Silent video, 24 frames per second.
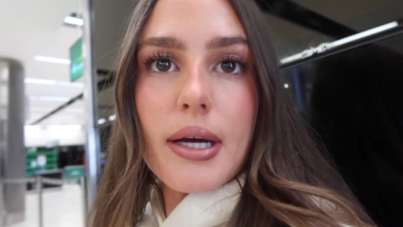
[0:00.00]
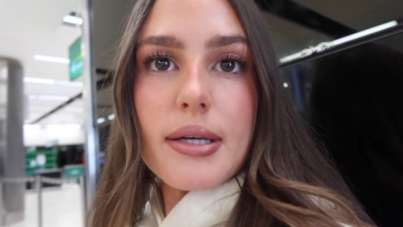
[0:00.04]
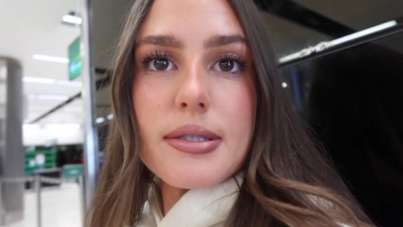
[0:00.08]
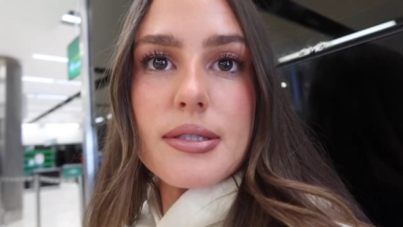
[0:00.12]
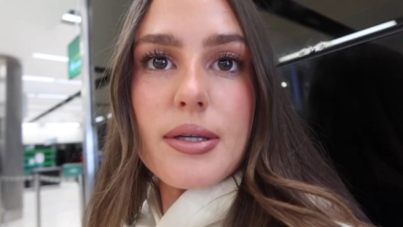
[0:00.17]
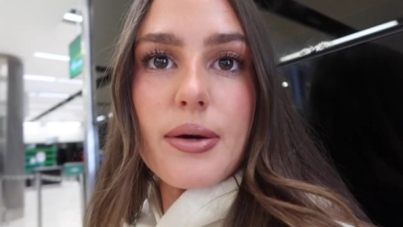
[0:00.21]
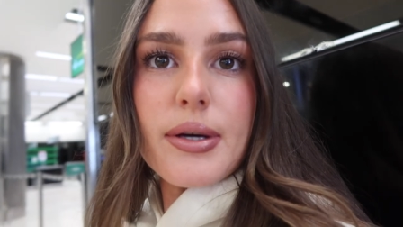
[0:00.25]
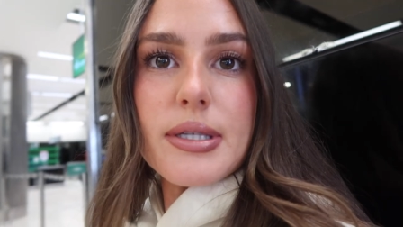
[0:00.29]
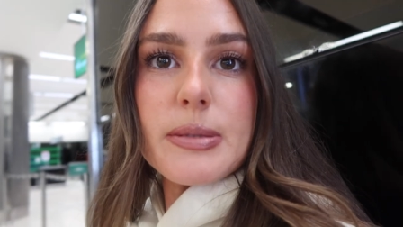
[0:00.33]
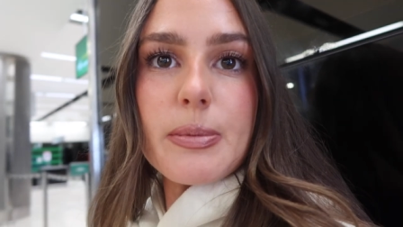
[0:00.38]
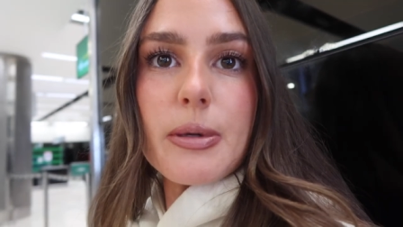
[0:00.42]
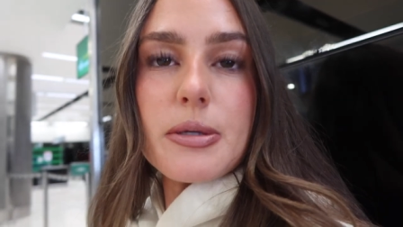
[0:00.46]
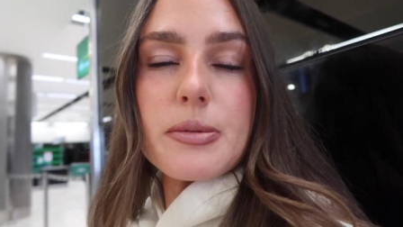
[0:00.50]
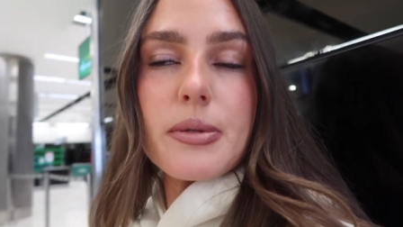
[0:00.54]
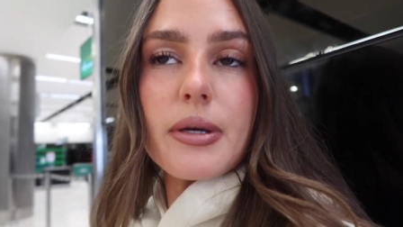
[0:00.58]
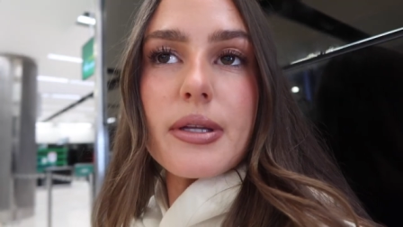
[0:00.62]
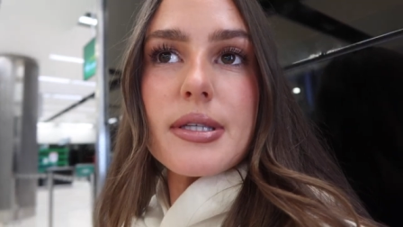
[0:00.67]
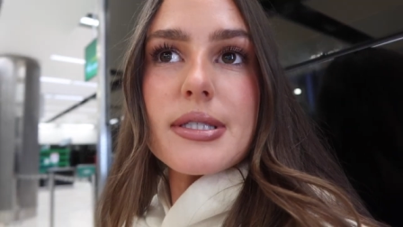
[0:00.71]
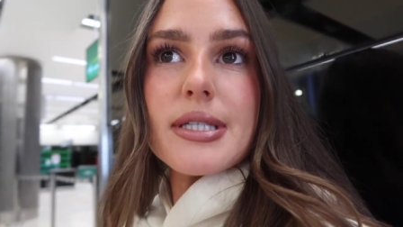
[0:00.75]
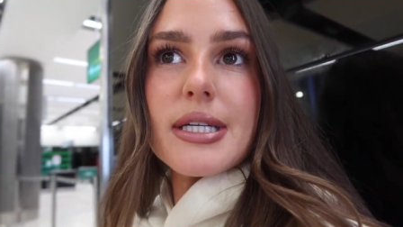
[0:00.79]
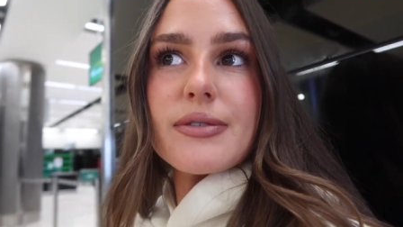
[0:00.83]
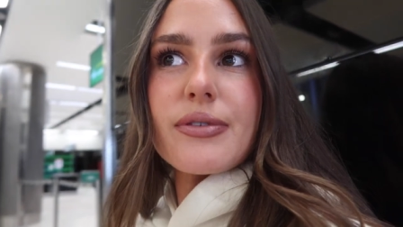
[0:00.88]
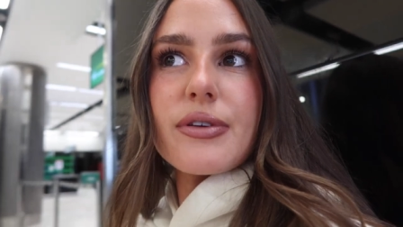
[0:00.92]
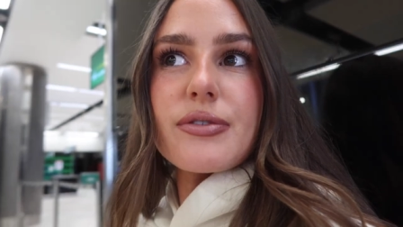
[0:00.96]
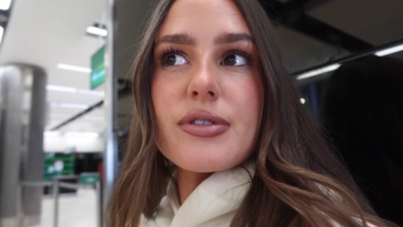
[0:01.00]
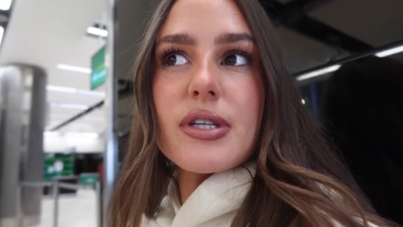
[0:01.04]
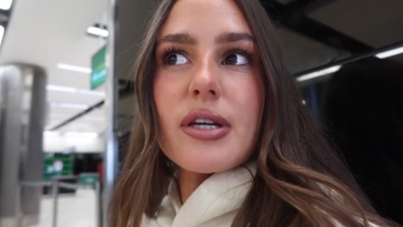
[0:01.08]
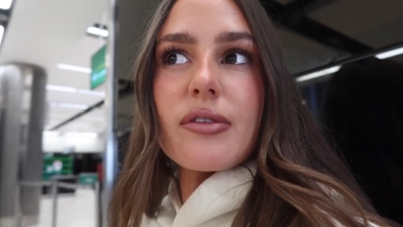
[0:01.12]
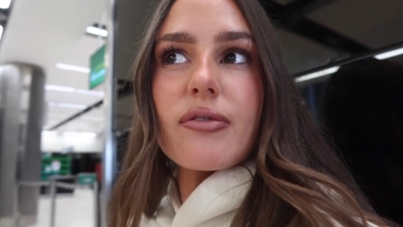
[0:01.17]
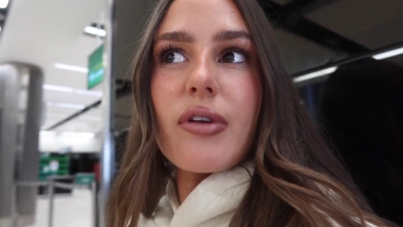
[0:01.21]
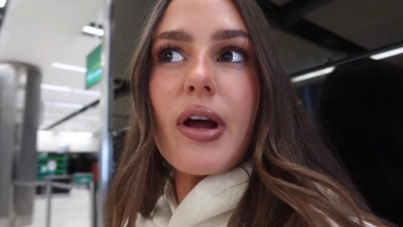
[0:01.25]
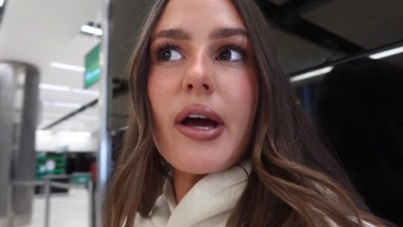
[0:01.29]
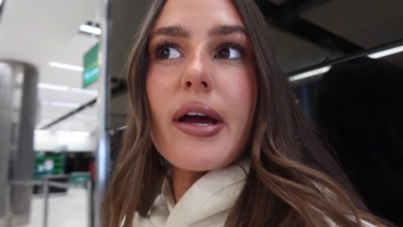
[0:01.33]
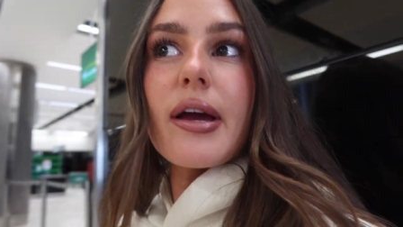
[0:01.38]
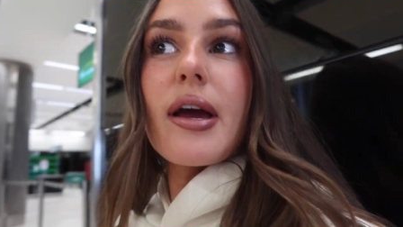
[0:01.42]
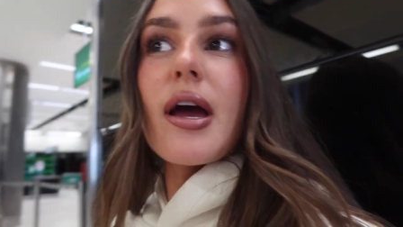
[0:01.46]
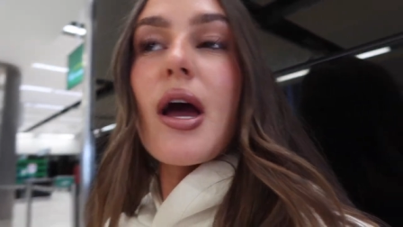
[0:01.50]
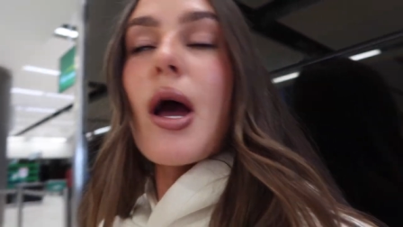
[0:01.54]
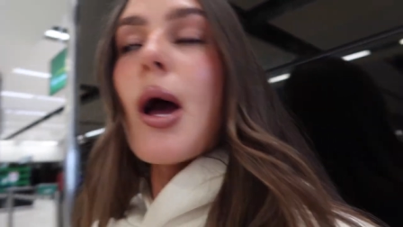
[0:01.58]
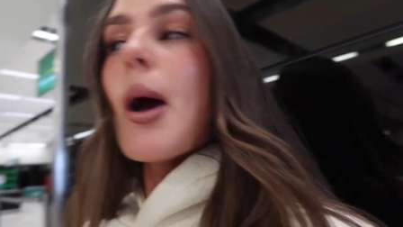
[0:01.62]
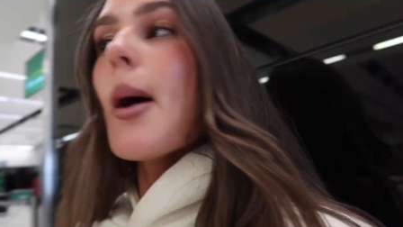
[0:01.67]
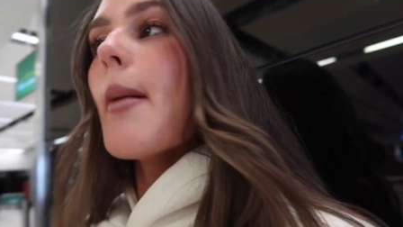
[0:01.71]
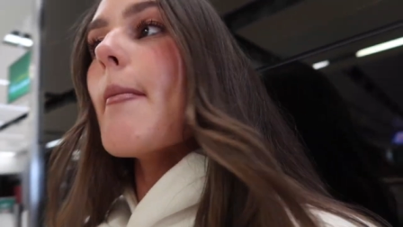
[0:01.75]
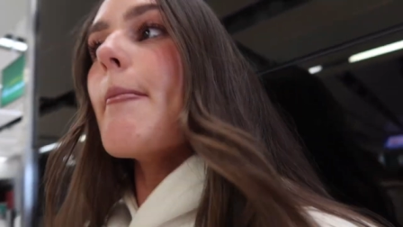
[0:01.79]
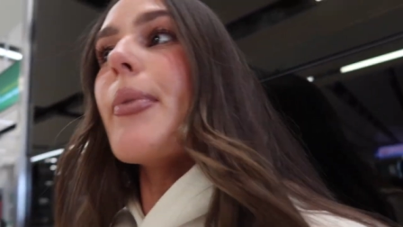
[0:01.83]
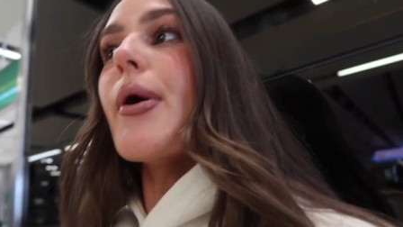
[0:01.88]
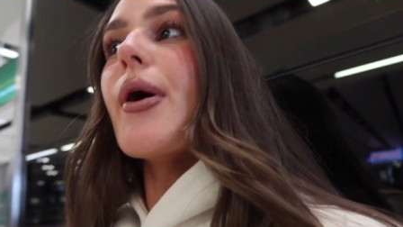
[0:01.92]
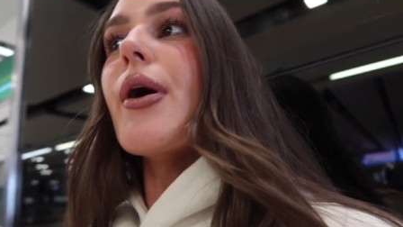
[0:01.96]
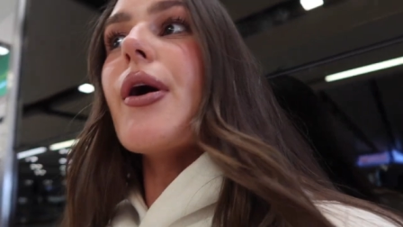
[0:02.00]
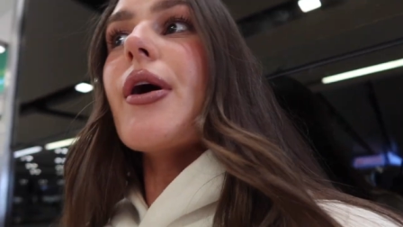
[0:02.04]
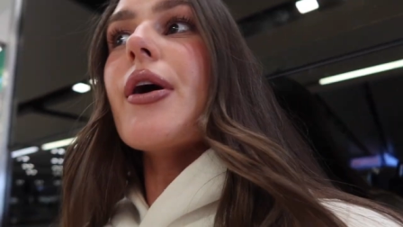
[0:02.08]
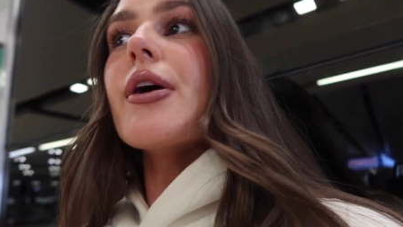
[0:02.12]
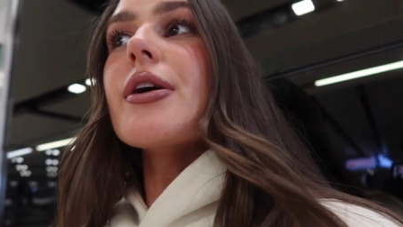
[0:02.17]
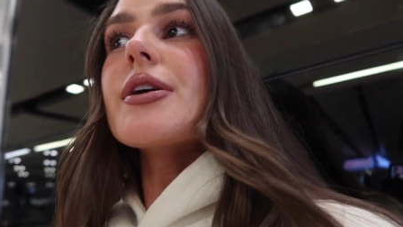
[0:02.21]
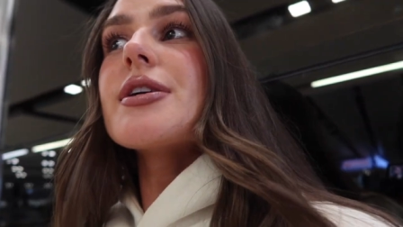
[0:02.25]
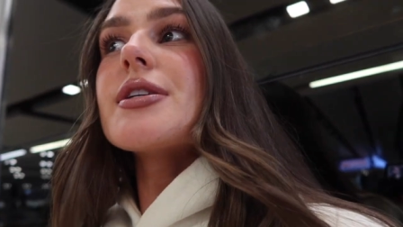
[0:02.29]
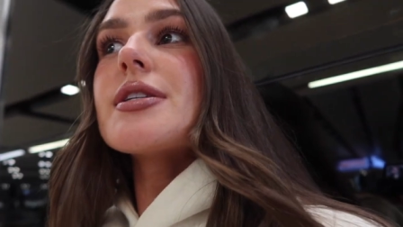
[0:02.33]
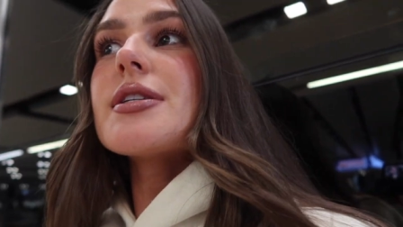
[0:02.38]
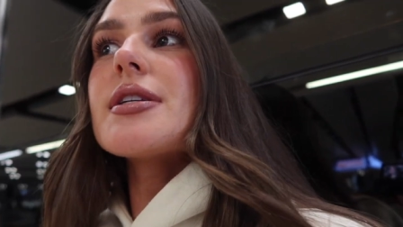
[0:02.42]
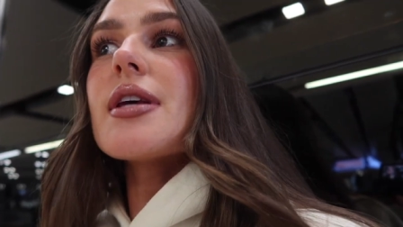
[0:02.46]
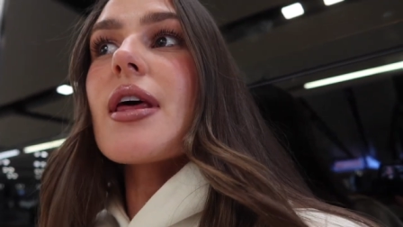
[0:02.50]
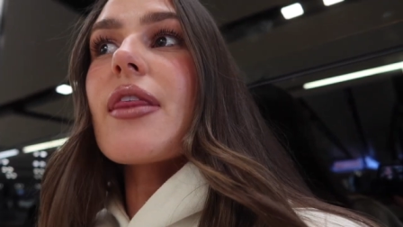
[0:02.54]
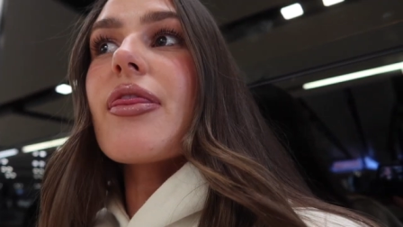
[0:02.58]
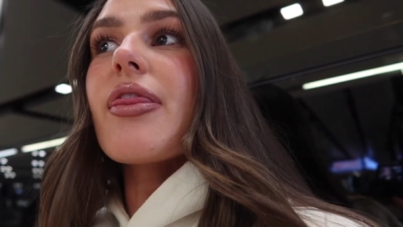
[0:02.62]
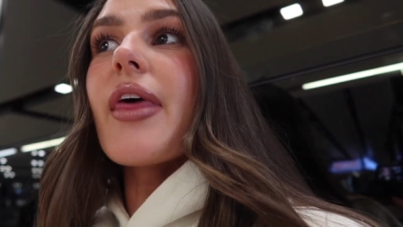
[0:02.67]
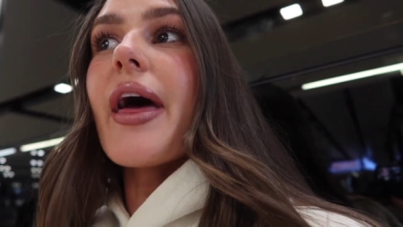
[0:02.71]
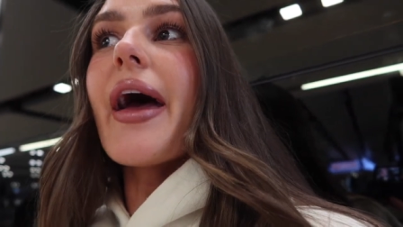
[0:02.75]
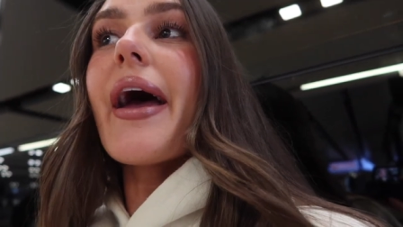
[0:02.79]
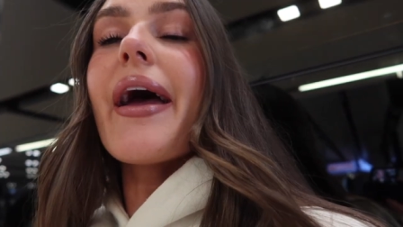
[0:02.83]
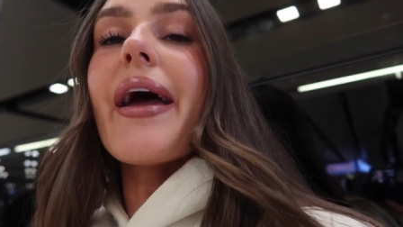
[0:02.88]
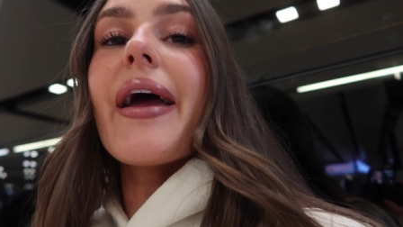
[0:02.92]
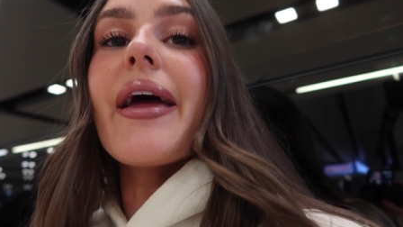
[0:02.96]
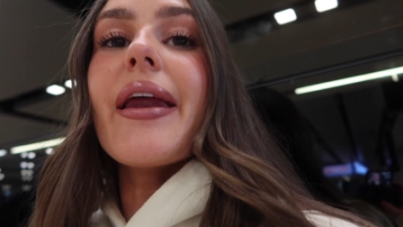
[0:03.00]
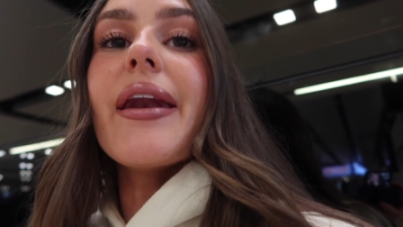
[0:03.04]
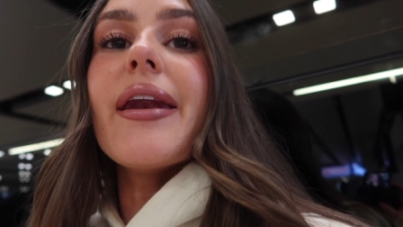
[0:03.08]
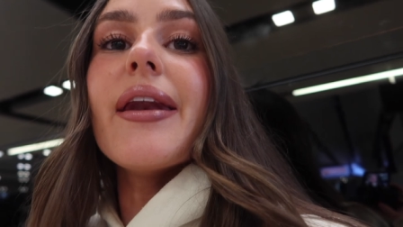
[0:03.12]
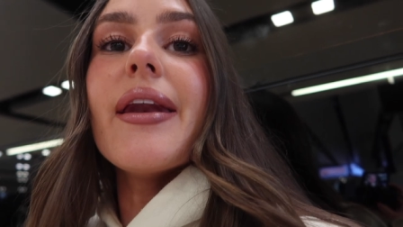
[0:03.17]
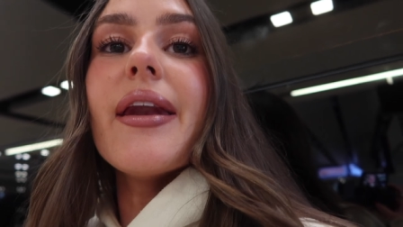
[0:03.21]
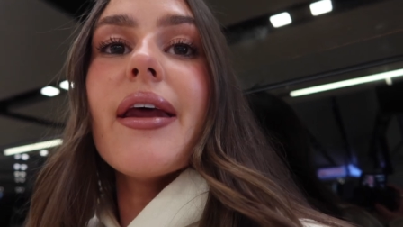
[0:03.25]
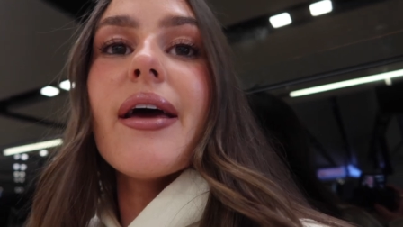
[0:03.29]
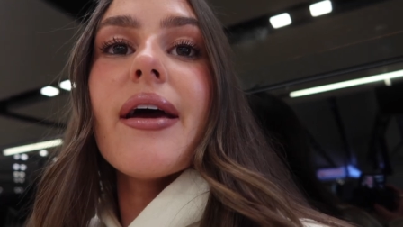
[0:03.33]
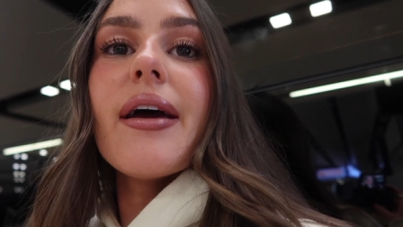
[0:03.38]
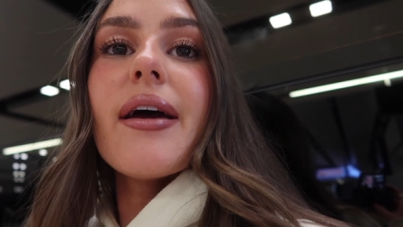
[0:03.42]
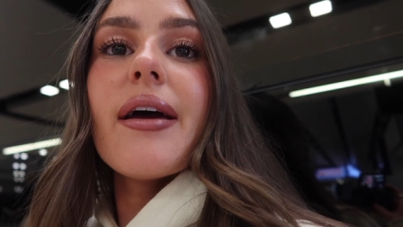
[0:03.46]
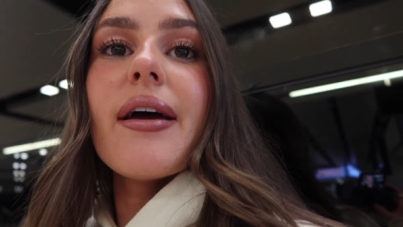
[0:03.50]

Yeah, so I was supposed to be on the 6.15 flight, but then